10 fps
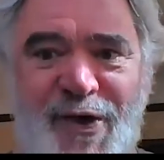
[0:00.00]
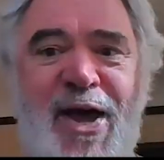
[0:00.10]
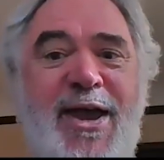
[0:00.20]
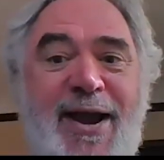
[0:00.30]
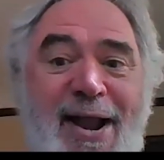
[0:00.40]
So
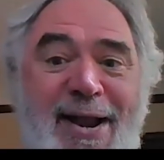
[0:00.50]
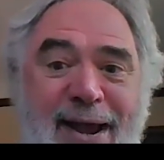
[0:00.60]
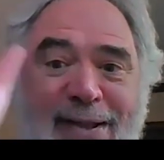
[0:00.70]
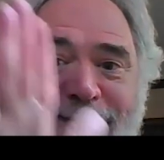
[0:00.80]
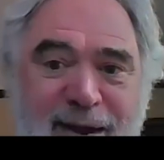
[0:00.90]
you got to
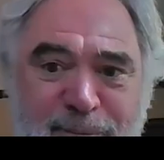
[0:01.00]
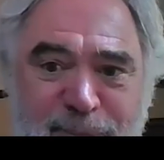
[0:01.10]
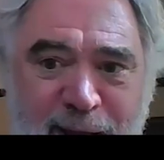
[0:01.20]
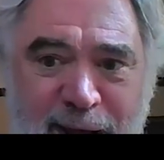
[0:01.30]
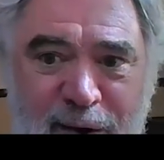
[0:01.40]
get
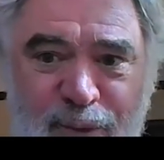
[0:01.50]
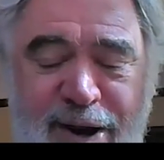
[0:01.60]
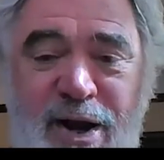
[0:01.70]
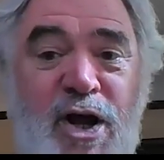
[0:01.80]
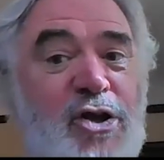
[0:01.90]
them down,
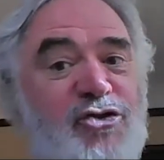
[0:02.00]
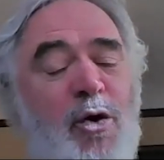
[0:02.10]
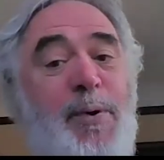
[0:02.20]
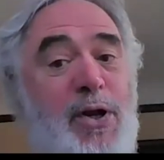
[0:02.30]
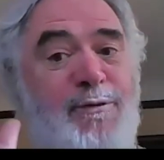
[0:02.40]
right?
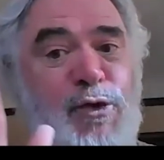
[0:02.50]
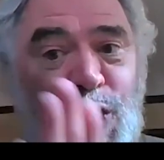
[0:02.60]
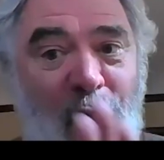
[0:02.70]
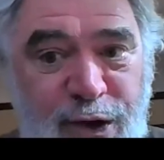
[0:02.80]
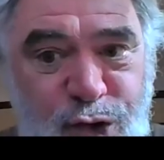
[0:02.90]
So, but if you
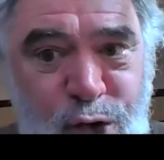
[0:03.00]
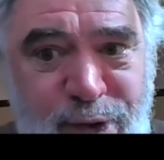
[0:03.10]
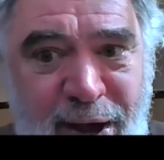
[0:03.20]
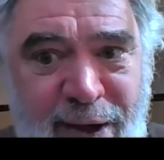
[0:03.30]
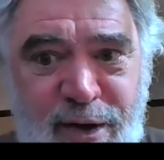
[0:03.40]
try to
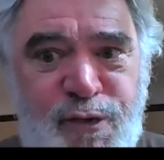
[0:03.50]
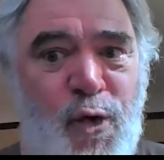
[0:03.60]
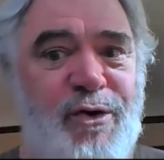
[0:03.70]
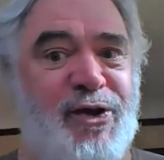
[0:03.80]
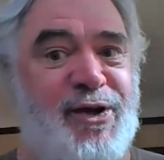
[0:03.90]
do that, of
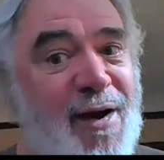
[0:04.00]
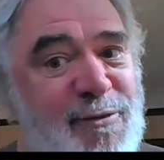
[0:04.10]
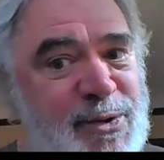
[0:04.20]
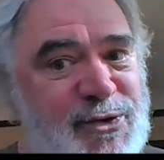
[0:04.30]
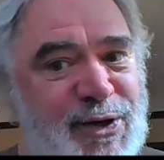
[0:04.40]
course, the
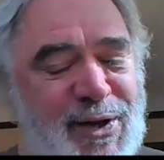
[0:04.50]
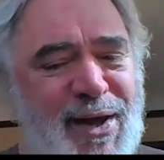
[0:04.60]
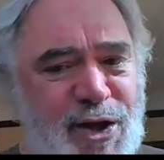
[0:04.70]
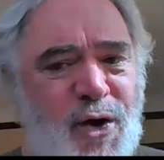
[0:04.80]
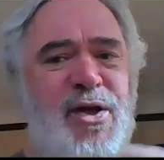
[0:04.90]
government's going to,
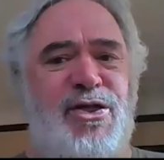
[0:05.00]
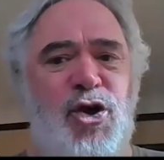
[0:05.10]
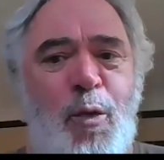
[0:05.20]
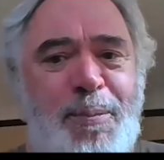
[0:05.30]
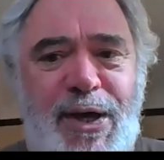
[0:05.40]
you know,
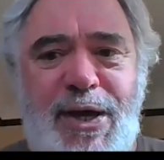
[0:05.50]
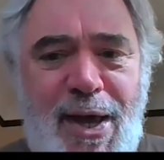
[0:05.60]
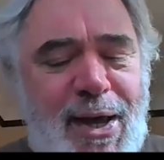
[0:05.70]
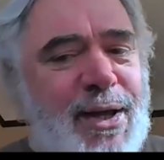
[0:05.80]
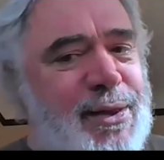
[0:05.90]
there will be
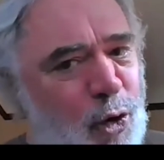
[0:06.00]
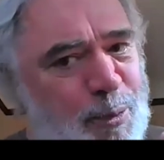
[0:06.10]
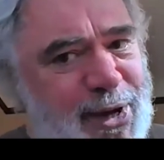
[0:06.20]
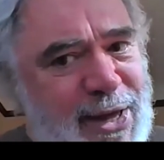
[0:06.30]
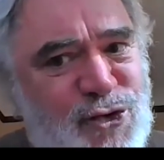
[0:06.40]
there will
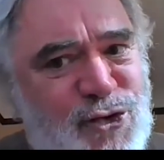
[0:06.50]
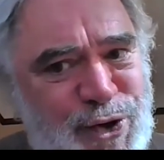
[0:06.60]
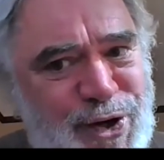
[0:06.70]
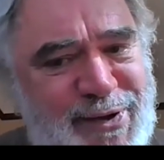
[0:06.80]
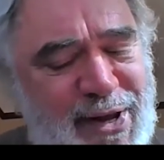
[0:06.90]
be
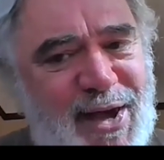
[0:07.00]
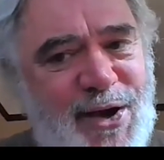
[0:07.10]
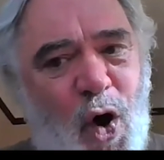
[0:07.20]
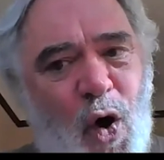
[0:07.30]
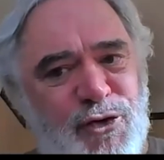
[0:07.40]
industries that
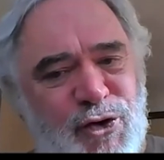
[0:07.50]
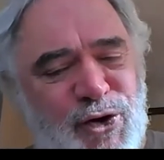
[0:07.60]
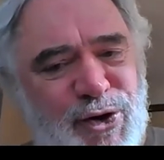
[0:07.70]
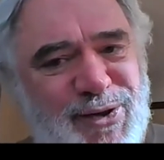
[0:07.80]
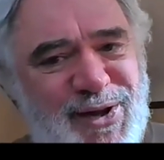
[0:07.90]
take over
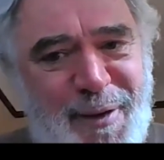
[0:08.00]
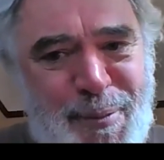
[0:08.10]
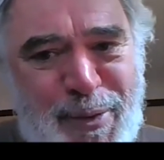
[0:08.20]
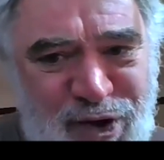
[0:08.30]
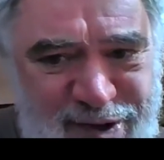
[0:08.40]
the, the
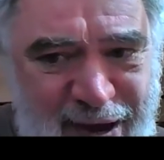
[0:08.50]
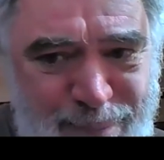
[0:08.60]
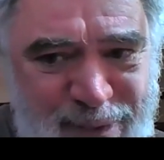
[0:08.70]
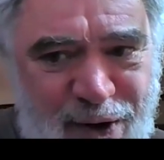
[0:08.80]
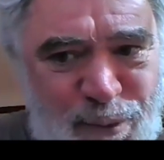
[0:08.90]
government's
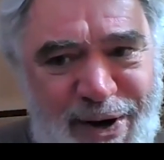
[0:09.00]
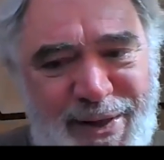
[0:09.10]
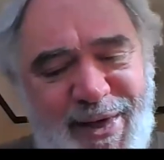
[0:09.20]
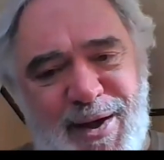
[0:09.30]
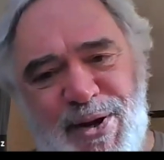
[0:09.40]
attempt to get rid
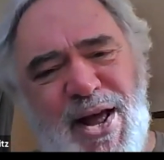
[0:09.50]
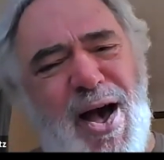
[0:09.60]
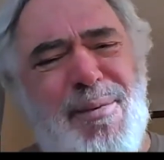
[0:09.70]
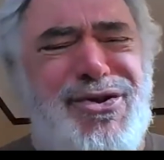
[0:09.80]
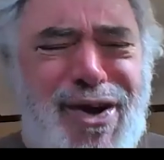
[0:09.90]
of them. And
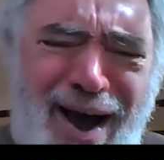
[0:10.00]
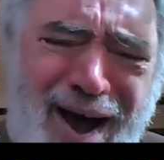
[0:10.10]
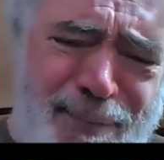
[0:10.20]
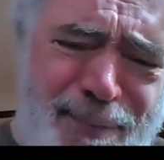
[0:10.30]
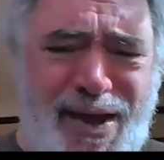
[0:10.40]
I mean, it's a
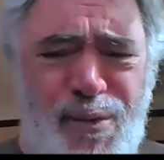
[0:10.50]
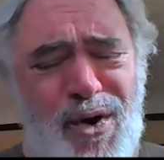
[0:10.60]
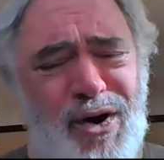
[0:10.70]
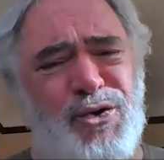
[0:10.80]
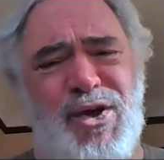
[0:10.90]
complicated
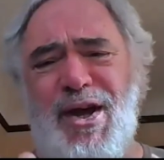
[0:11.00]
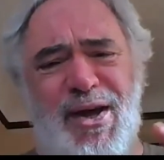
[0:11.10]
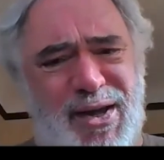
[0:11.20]
world. So,